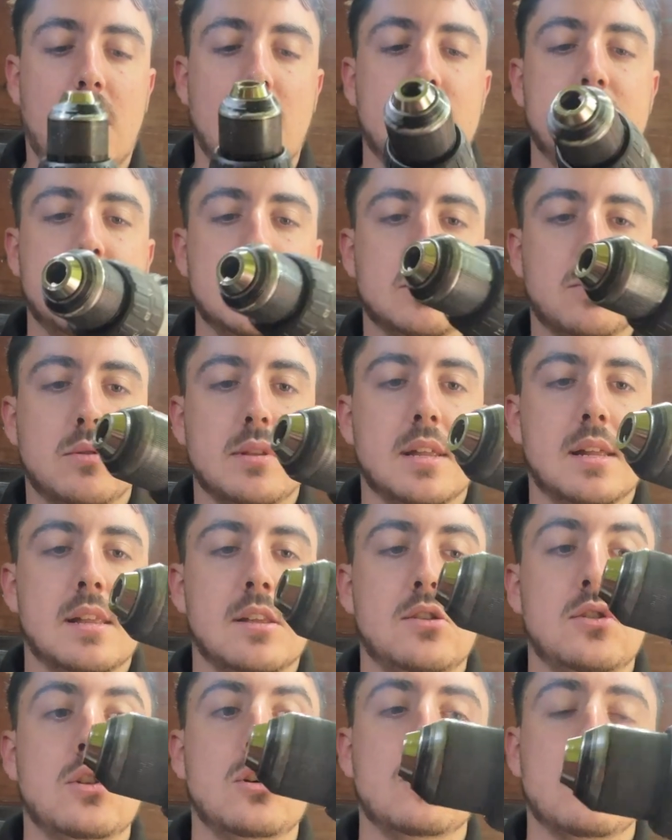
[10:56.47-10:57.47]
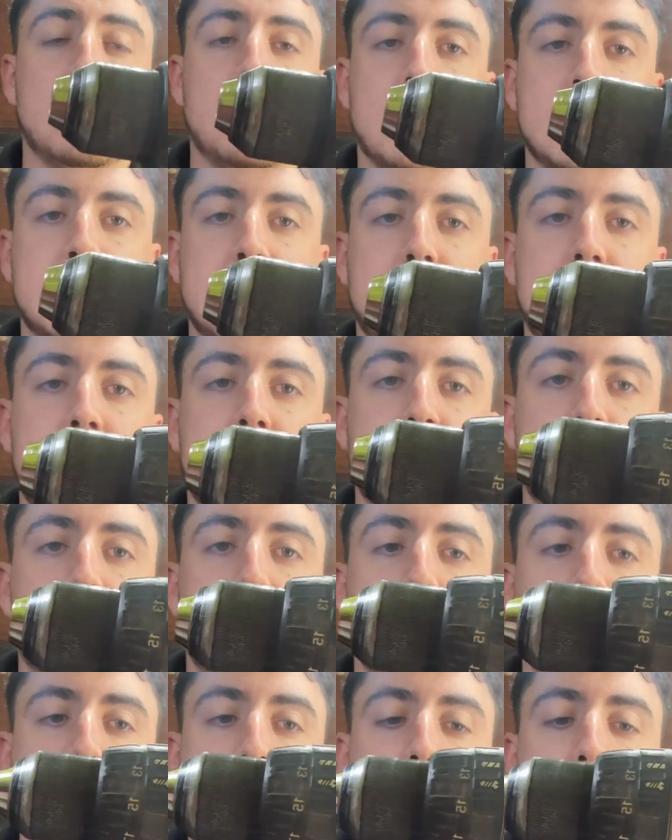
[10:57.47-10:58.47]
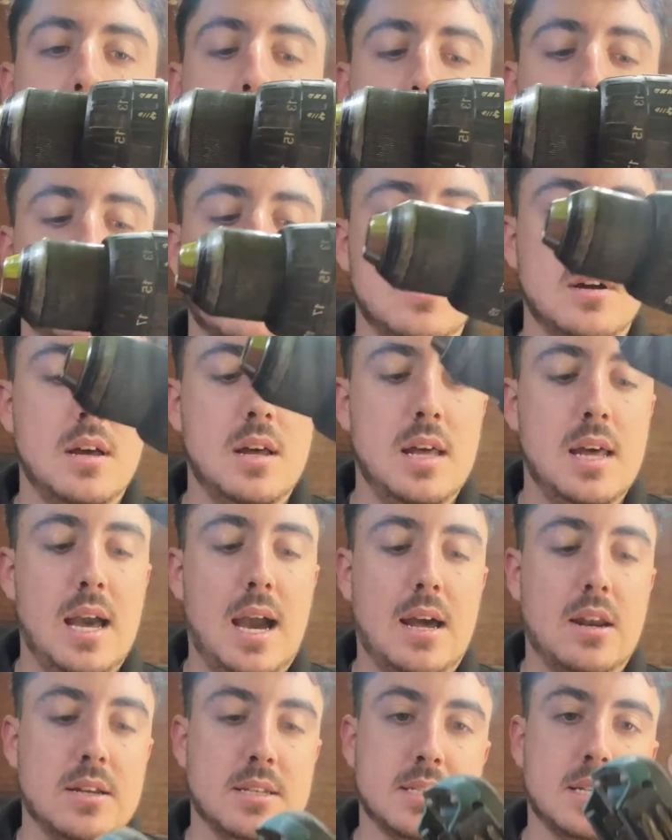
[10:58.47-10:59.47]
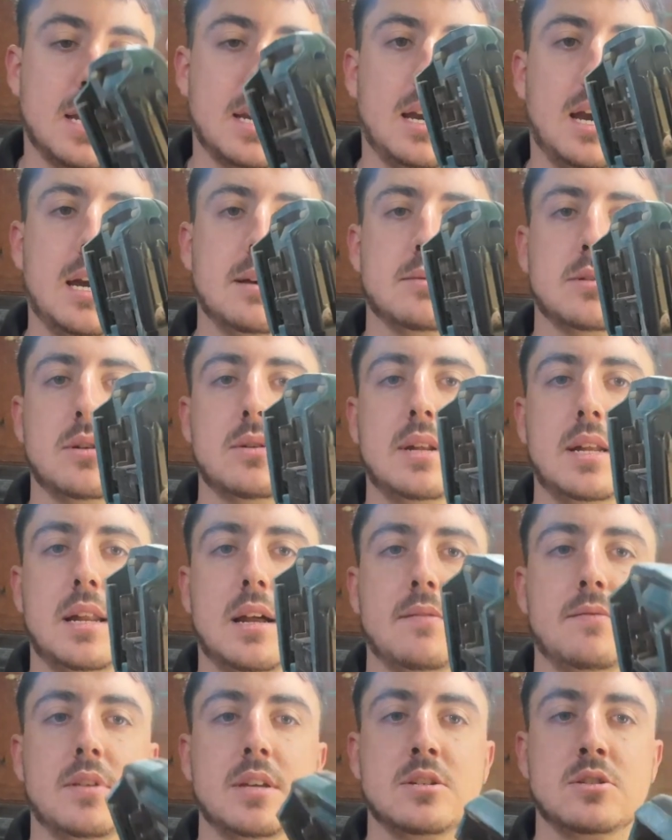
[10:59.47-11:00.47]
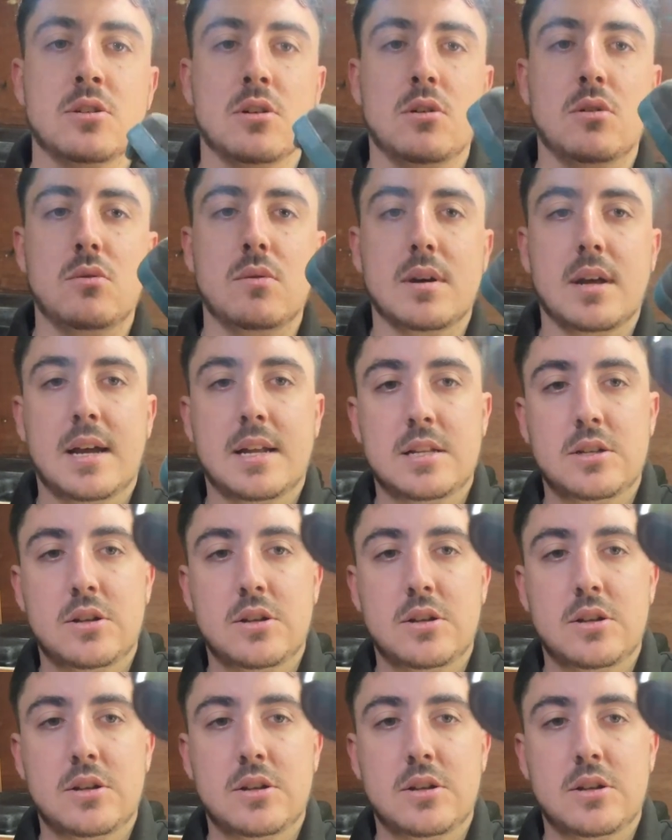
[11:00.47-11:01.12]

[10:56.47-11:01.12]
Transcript: It's one of the newer ones that they bought out. And I say I absolutely love this tool, and